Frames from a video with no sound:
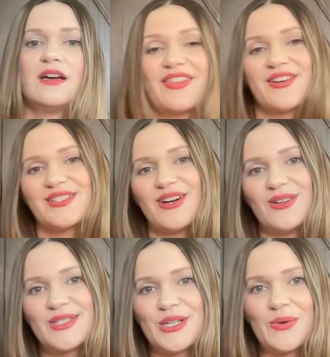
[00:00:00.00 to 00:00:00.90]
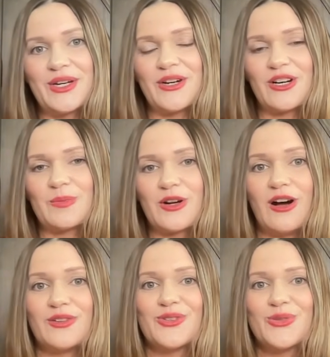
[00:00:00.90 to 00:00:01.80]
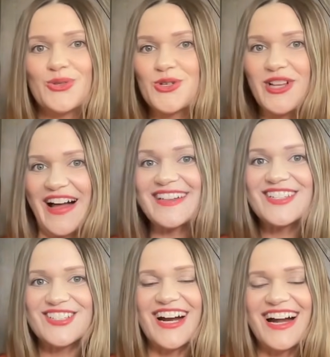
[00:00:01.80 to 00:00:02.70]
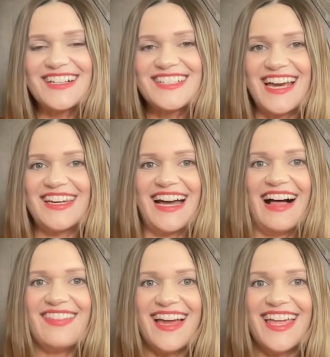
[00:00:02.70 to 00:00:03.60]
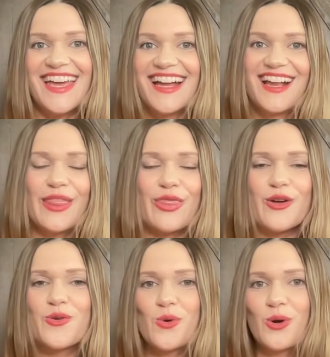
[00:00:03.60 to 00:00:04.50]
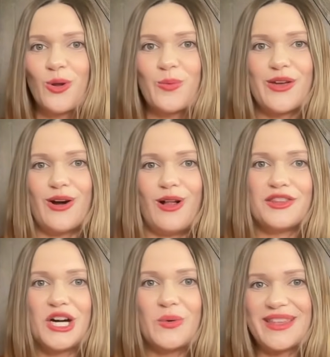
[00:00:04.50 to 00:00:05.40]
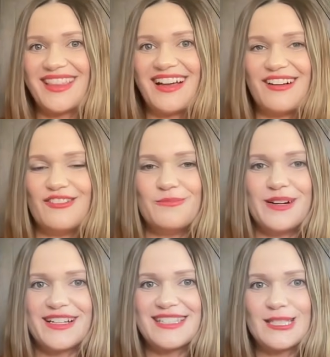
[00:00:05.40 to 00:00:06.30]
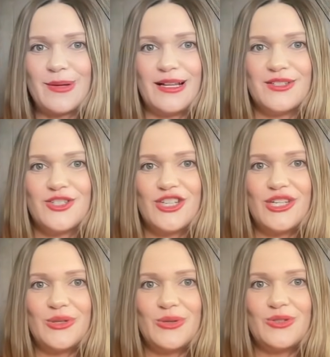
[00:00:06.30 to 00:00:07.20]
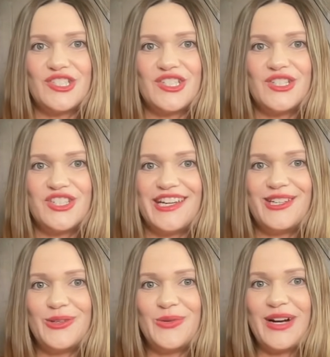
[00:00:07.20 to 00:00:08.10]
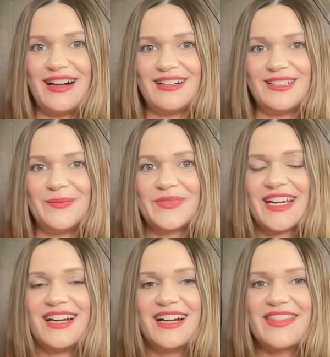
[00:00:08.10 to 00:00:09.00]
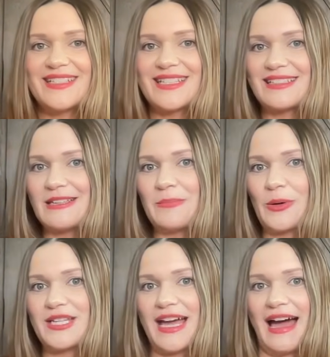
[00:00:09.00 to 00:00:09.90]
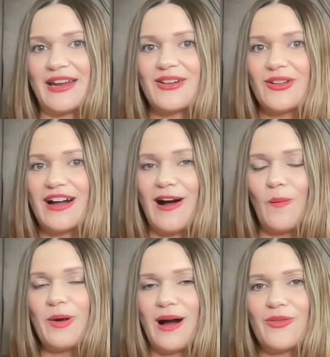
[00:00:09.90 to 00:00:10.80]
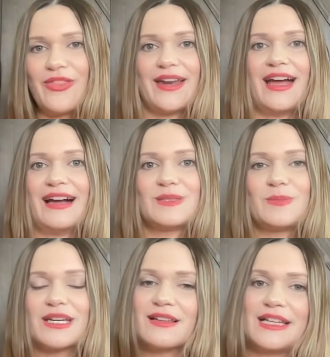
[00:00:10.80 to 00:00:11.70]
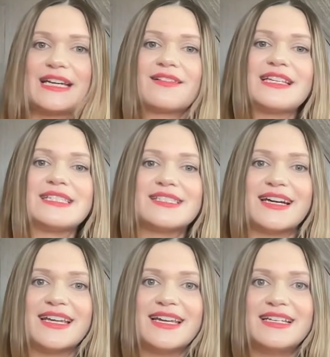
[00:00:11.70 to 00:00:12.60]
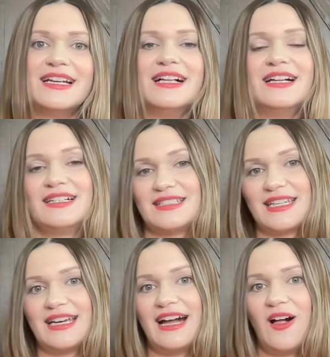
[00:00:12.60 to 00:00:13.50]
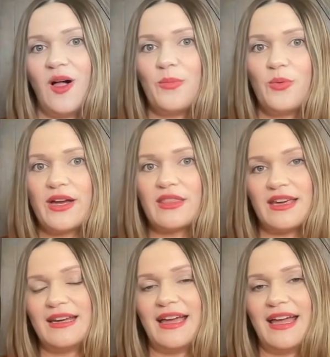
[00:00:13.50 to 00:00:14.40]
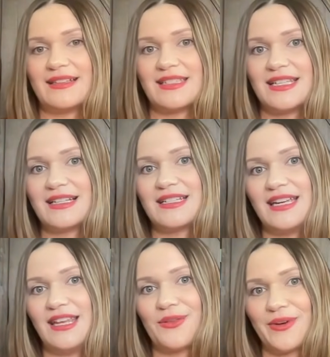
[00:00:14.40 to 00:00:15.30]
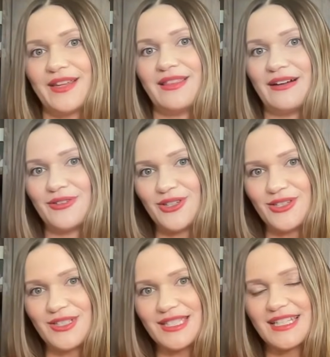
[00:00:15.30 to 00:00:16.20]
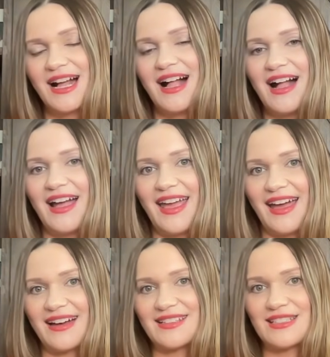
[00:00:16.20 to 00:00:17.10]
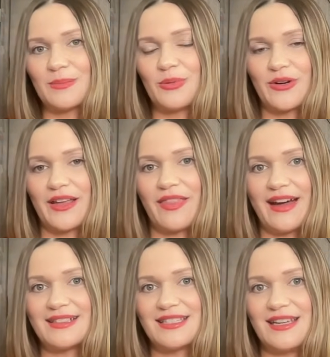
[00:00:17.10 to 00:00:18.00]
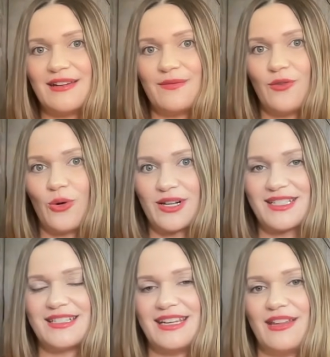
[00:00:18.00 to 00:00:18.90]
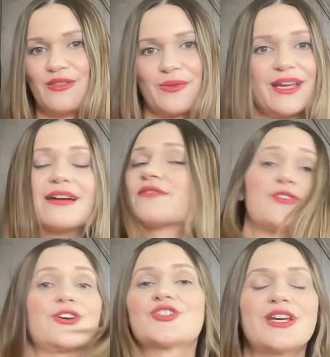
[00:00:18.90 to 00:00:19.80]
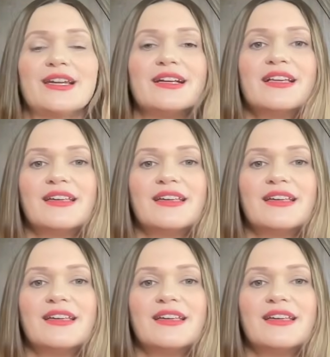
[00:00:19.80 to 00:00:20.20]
There's also an herb called Google extract, and not like the Google we all know and love, but it's spelled Guggul. This is a botanical compound that has been clinically studied to help with enhancing T3 levels and supporting that T4 to T3 conversion.